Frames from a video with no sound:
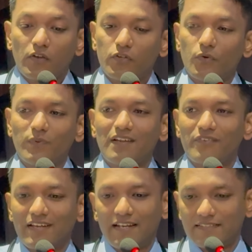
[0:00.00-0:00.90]
you will
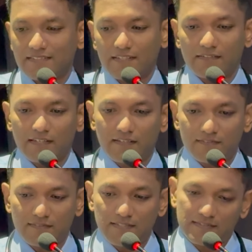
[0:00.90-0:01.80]
realize it
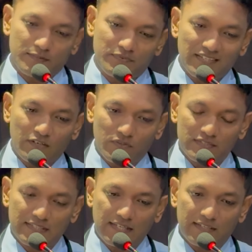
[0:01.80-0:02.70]
in the
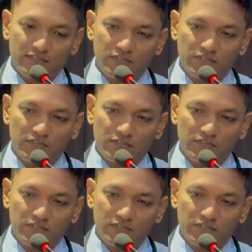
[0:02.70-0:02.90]
subsequent slide.